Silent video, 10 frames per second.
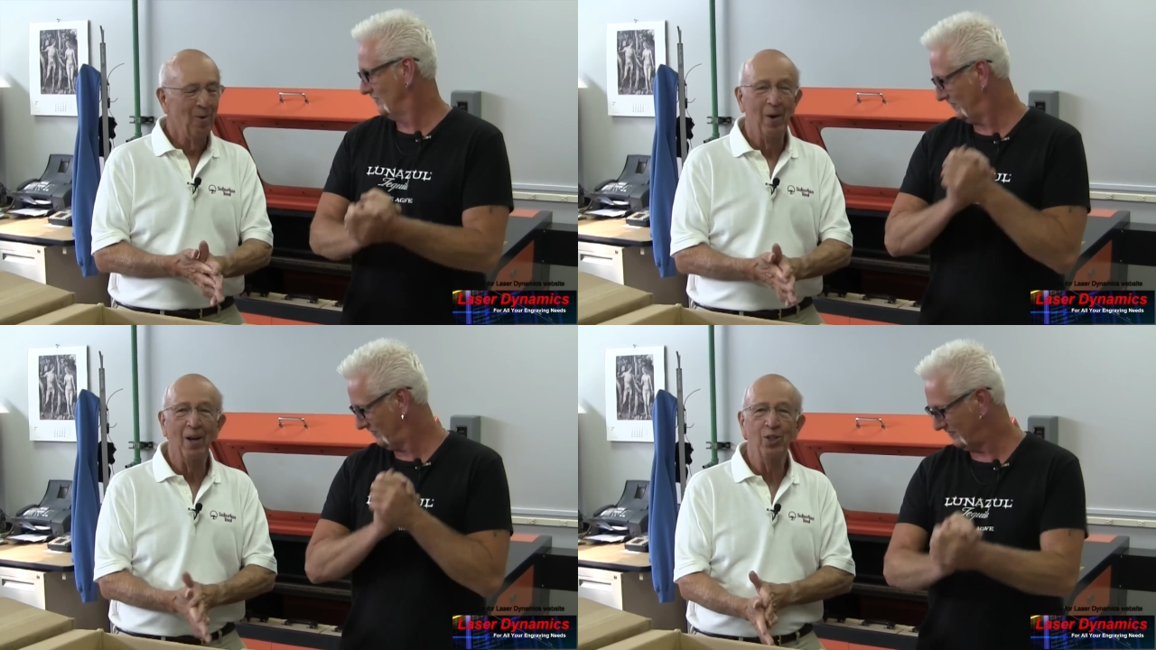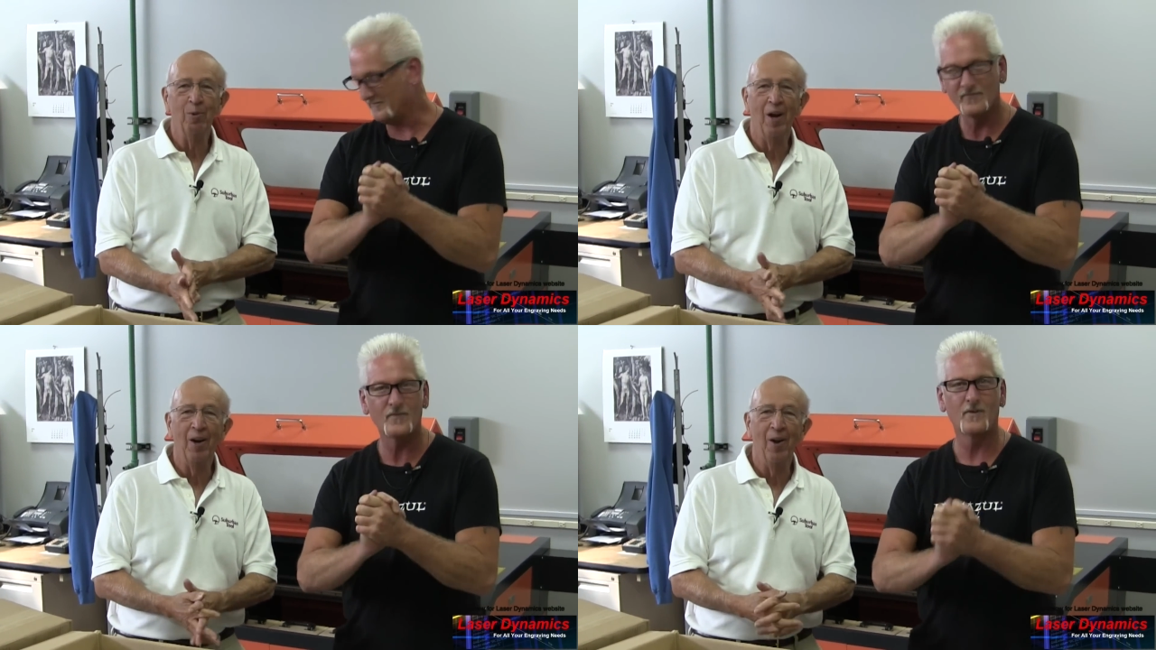Speaker 1: what
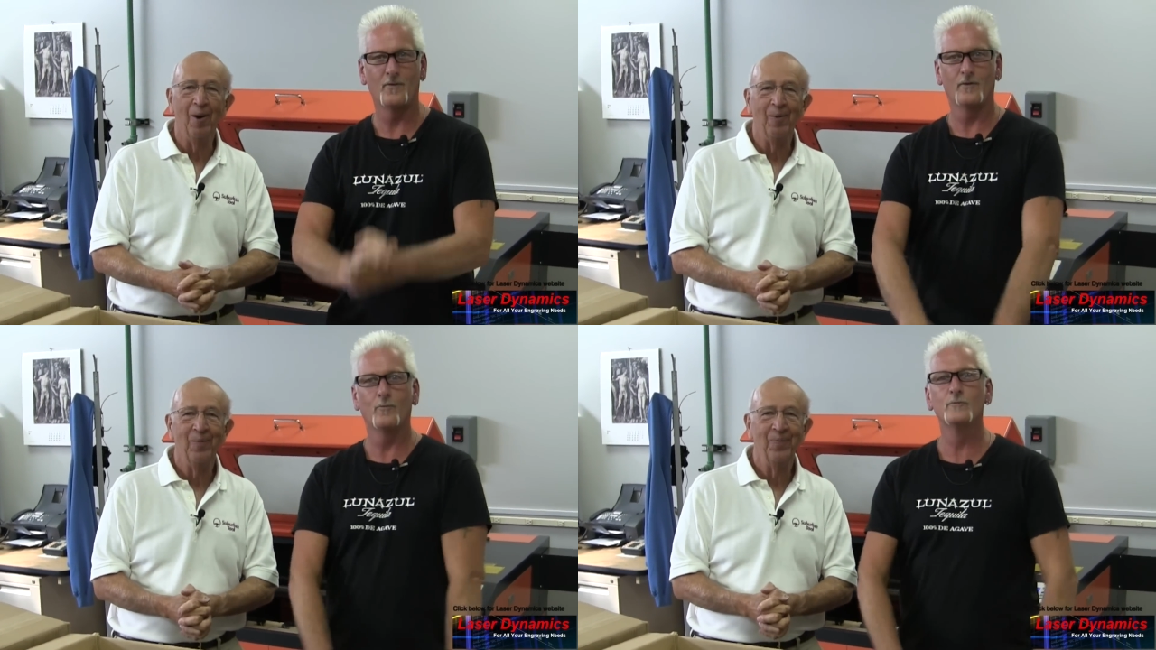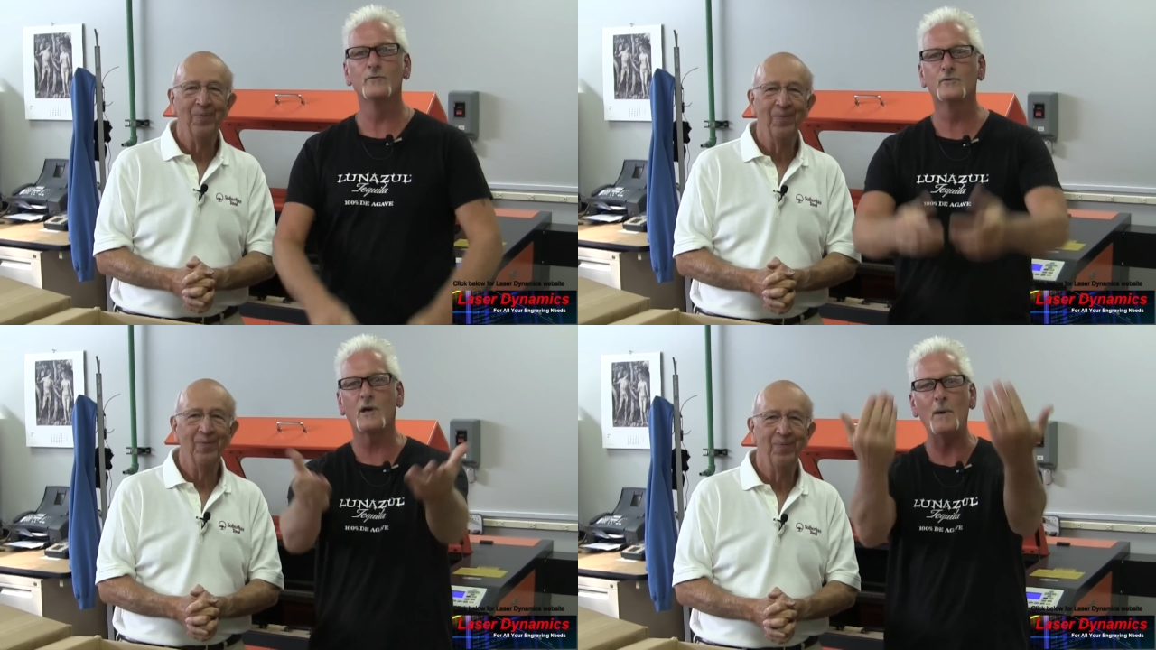else you want to know?
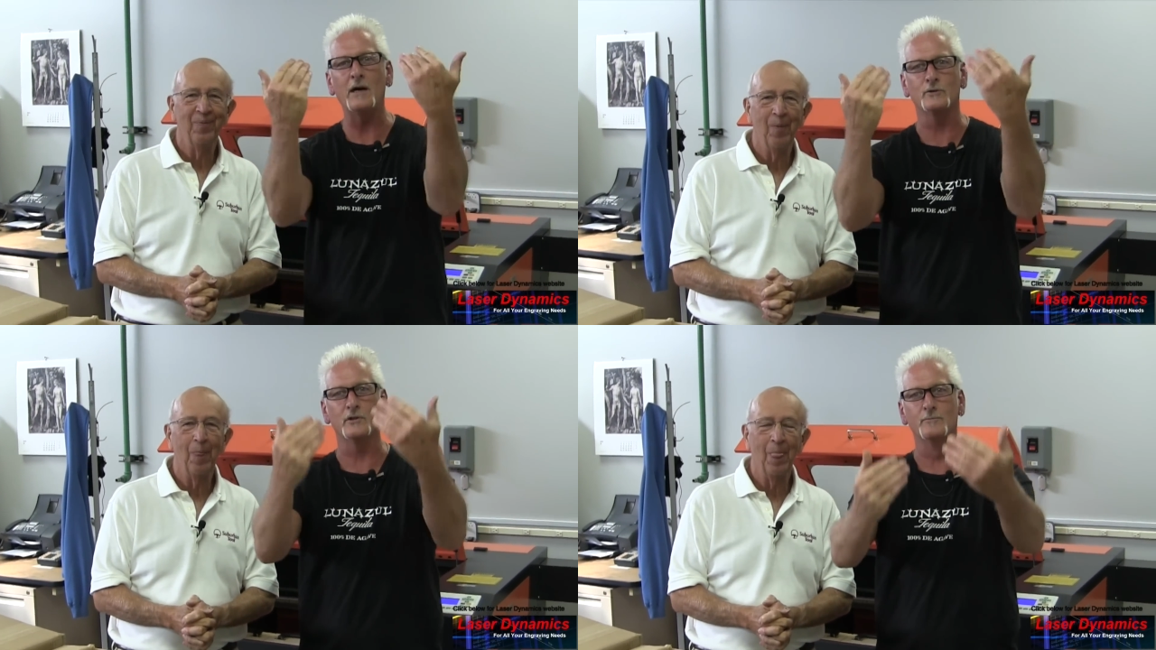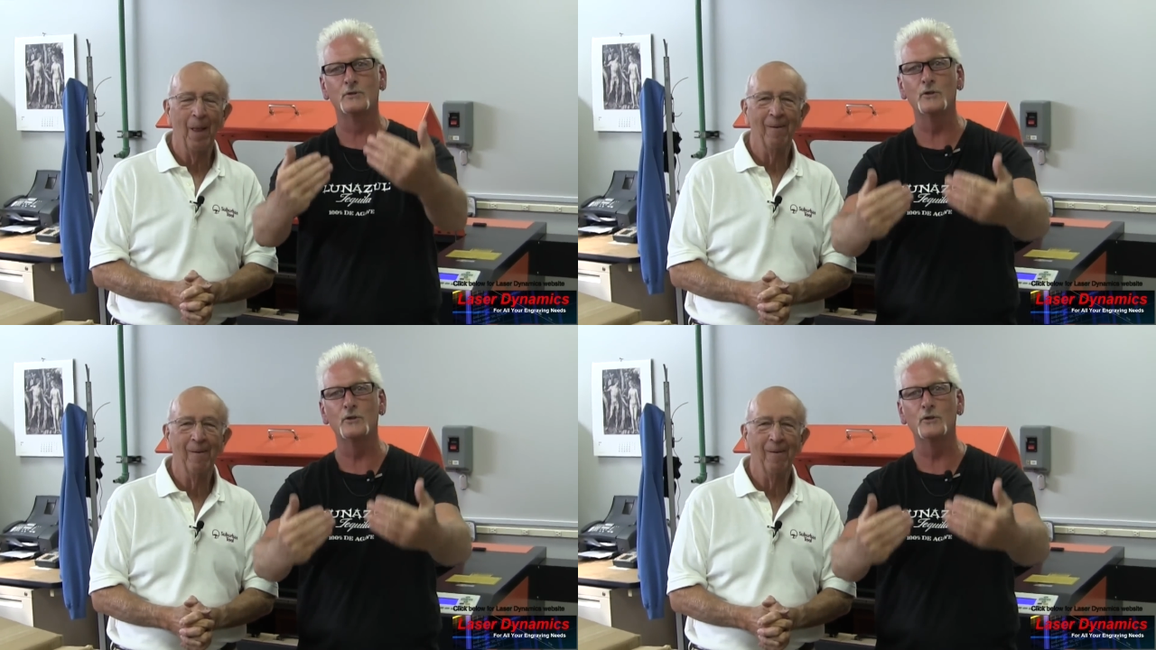Come on, Jim.